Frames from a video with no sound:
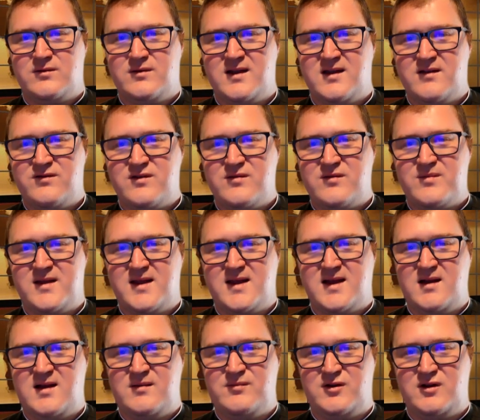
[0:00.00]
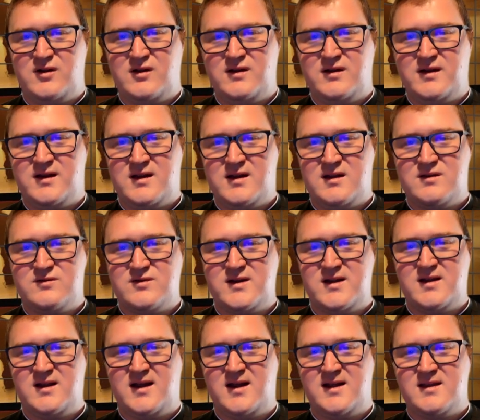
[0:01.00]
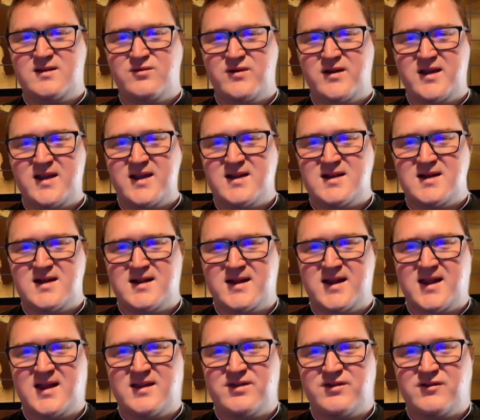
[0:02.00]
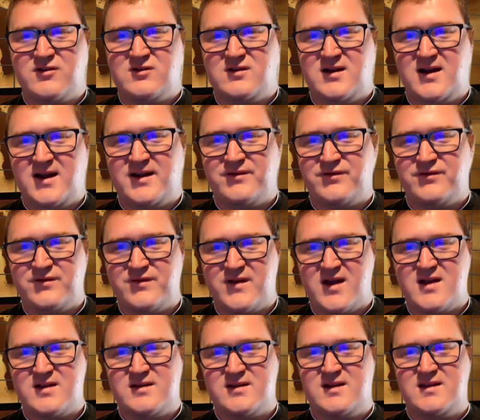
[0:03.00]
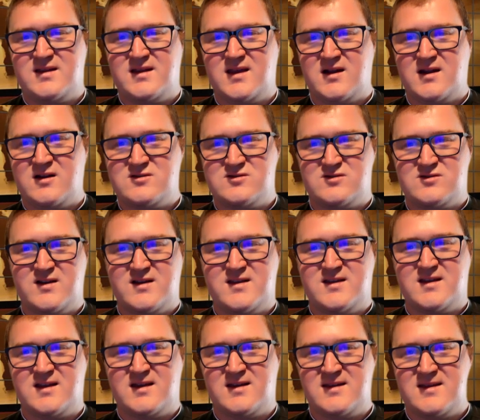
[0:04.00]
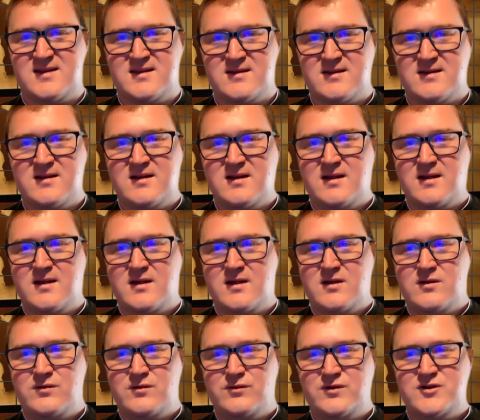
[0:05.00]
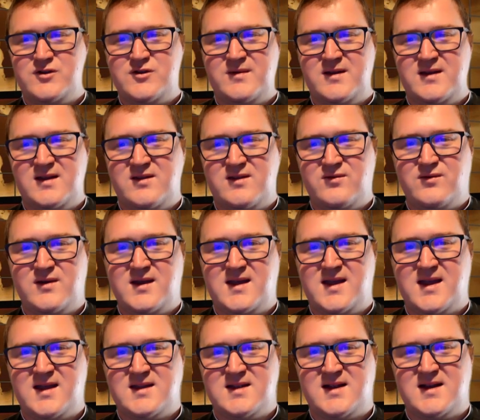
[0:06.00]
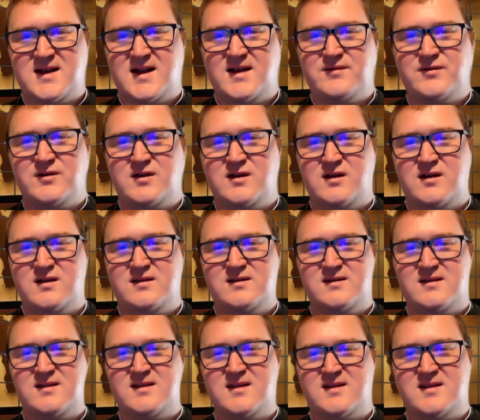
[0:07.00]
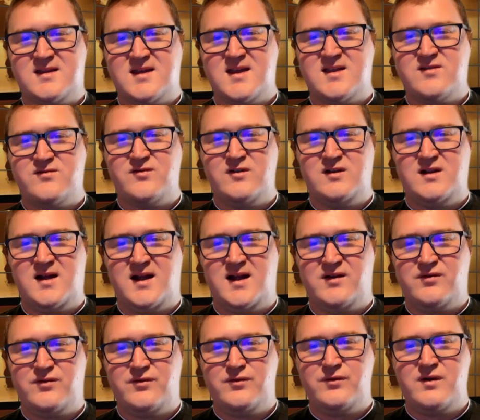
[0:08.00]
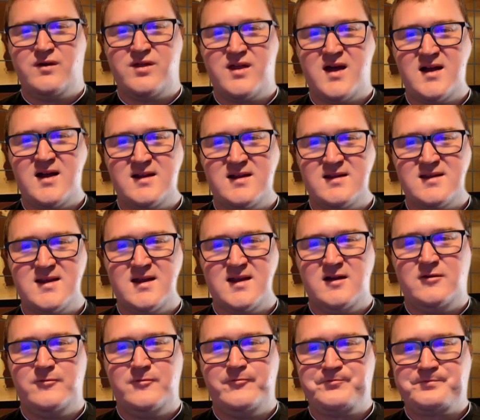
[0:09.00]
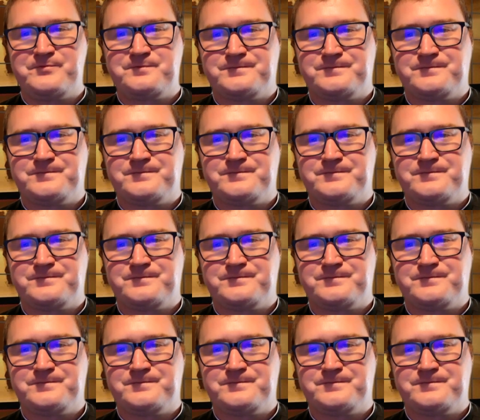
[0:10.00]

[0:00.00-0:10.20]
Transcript: We have to be humble and realize we cannot get through life without these characteristics which means we cannot have a good and successful life without his help.